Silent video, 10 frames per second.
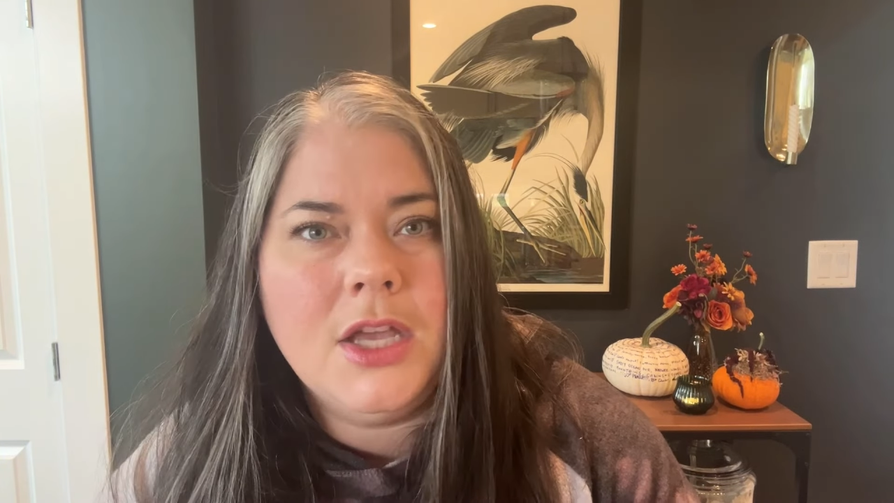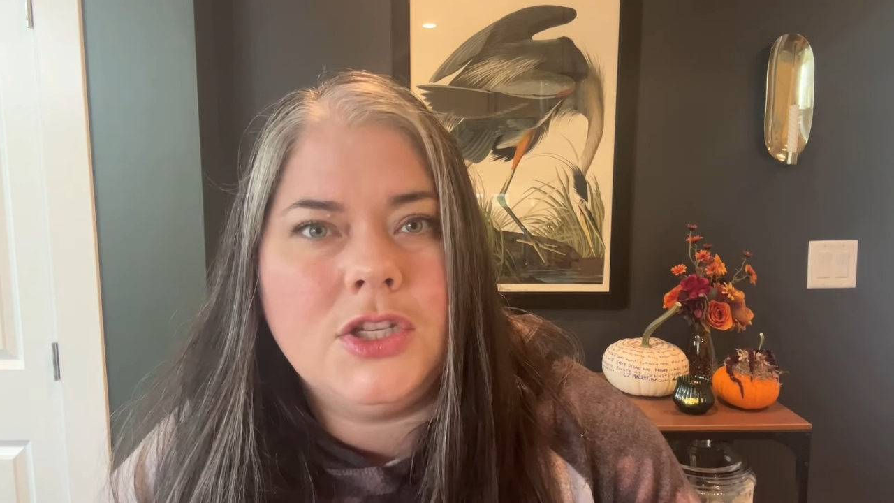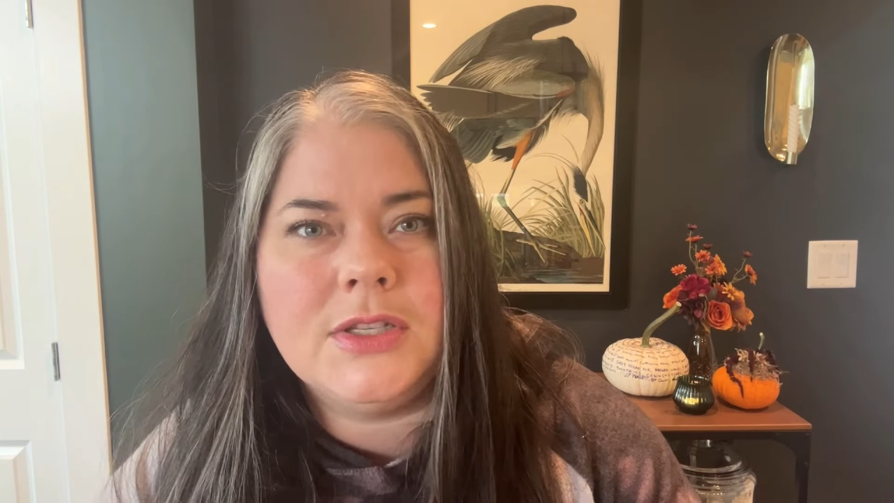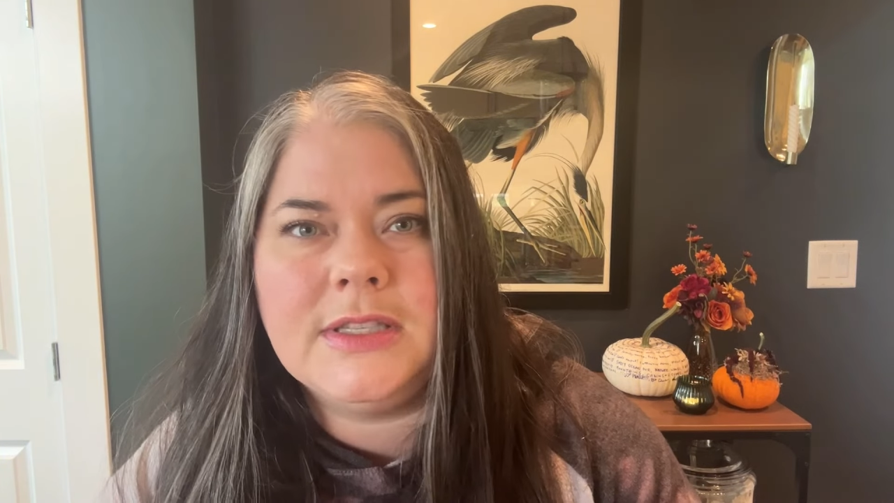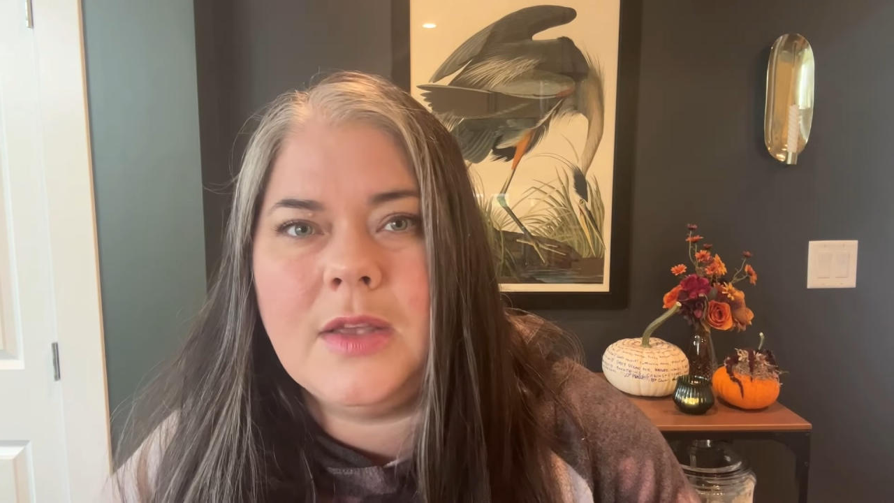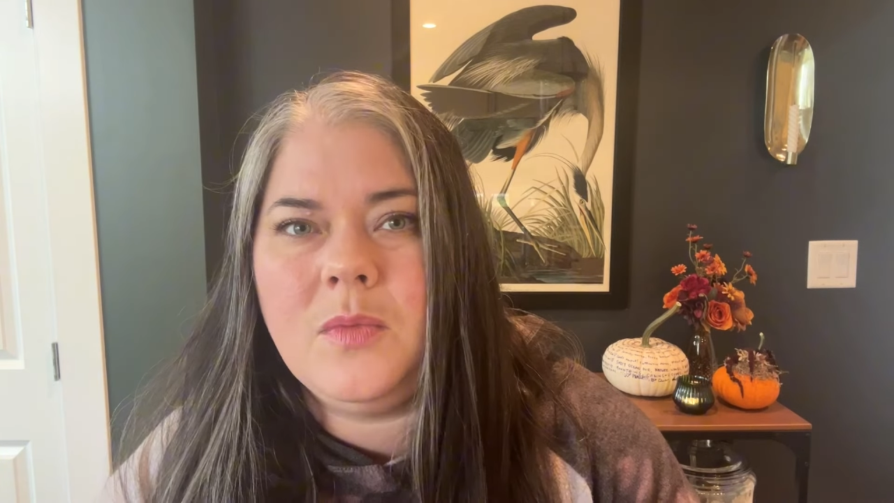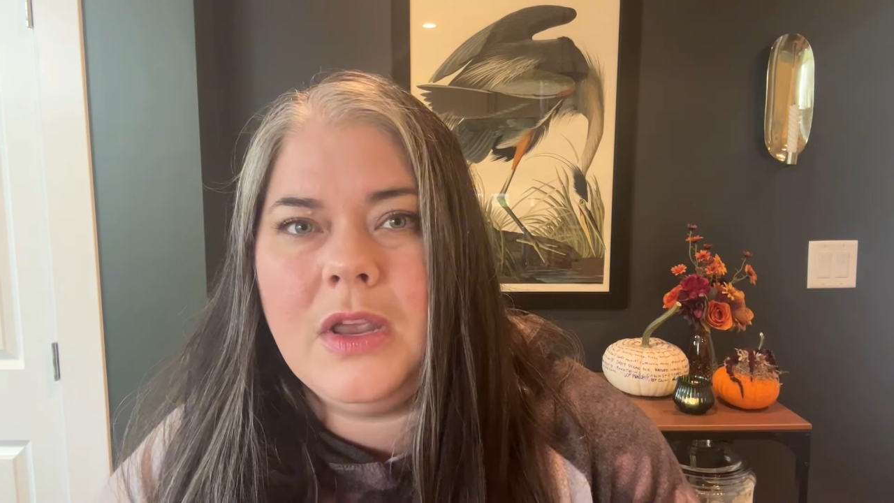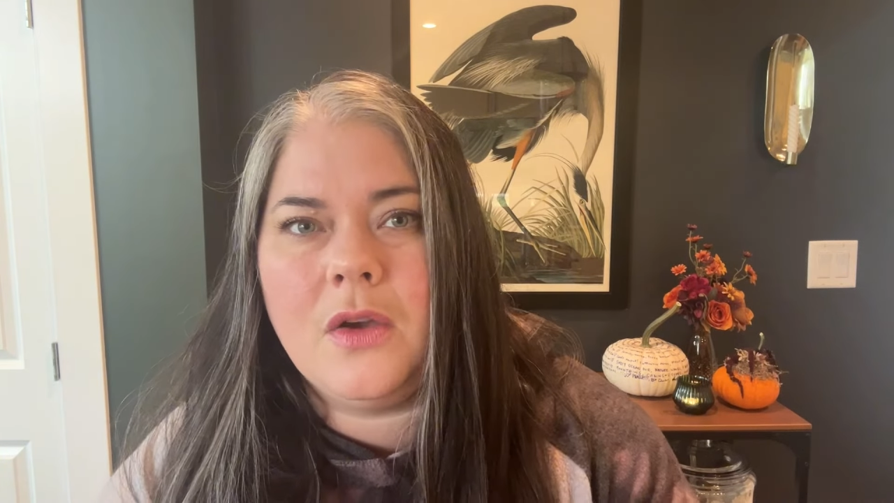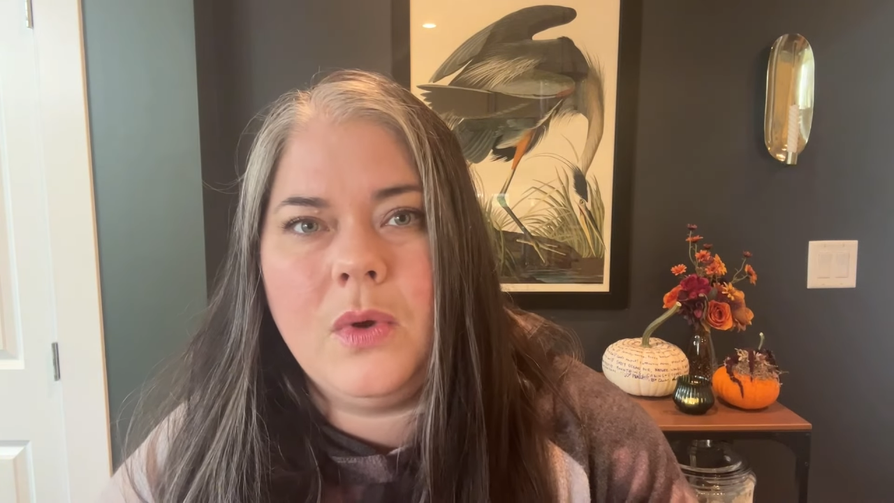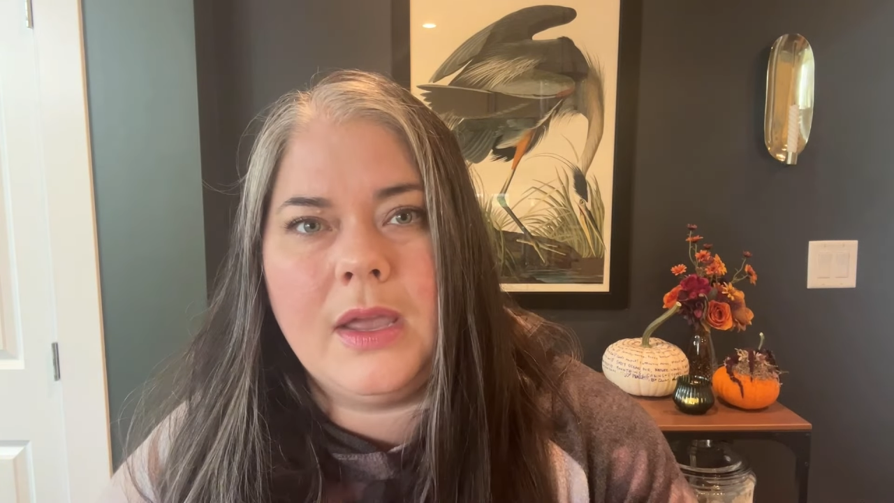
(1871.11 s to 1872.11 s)
just send
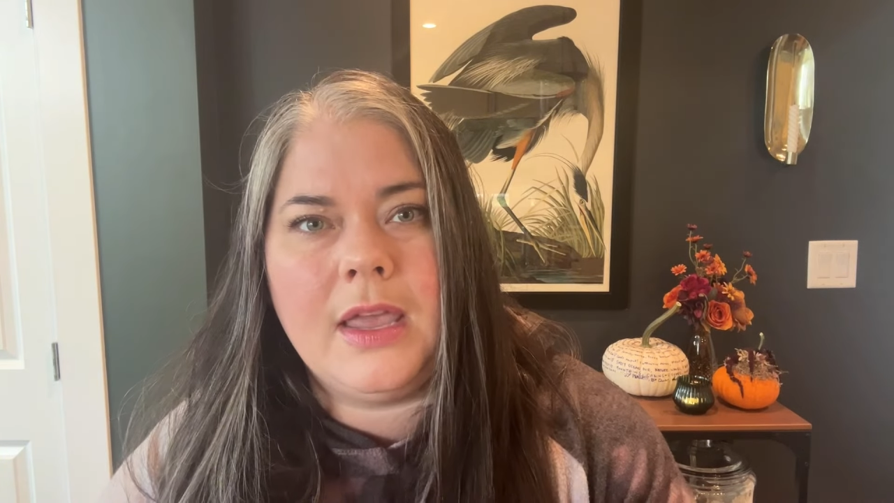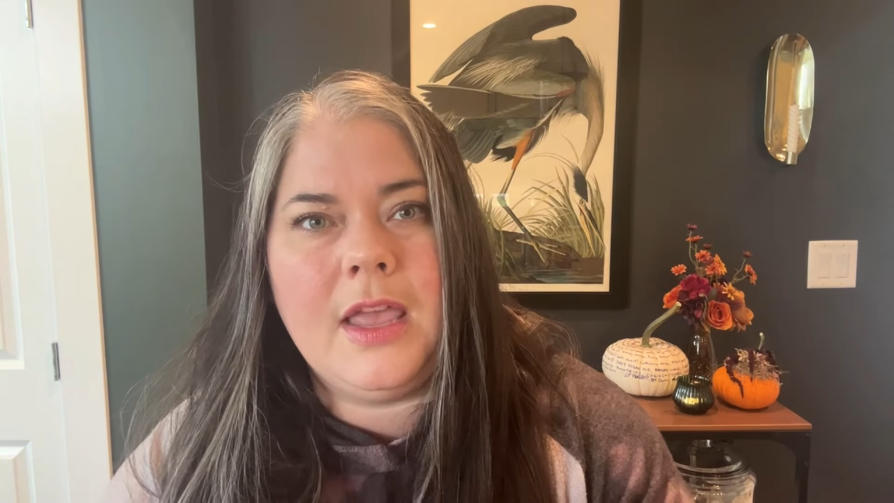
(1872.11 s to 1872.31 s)
me a quick